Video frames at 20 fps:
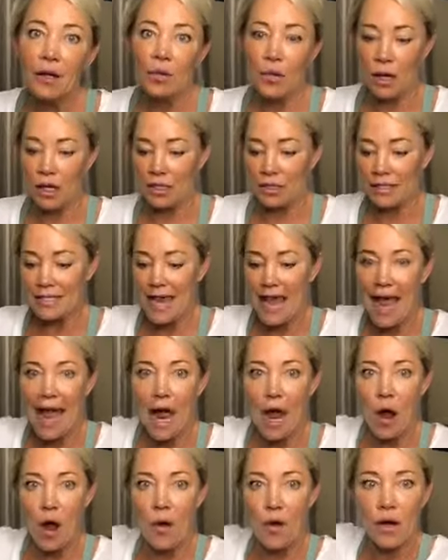Well,
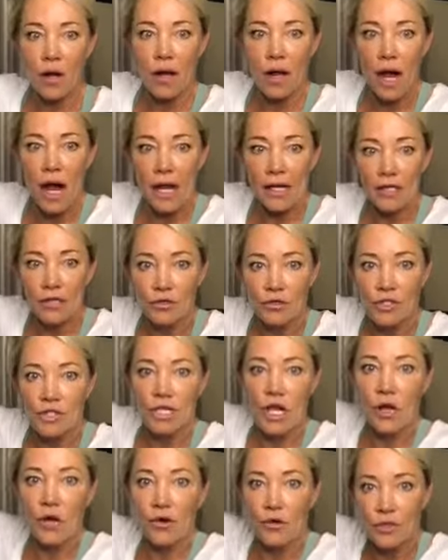now I use
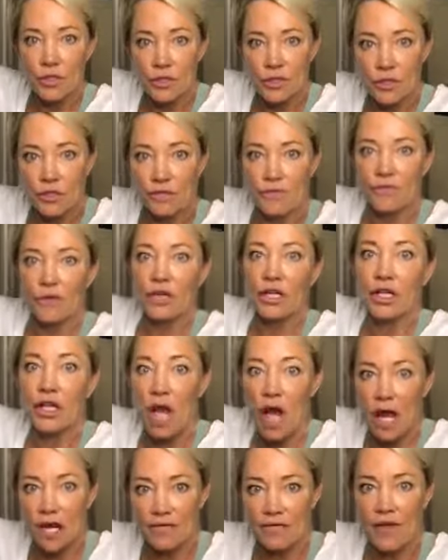notes for a
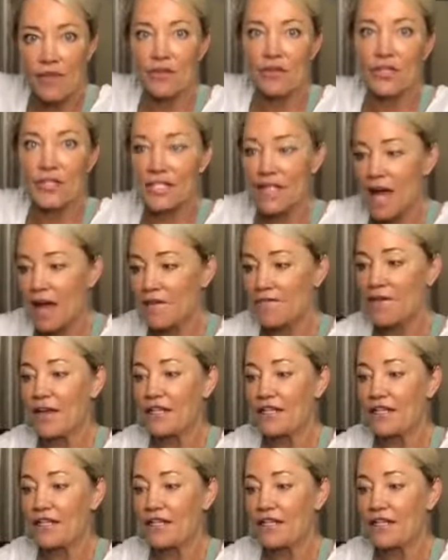lot of other stuff,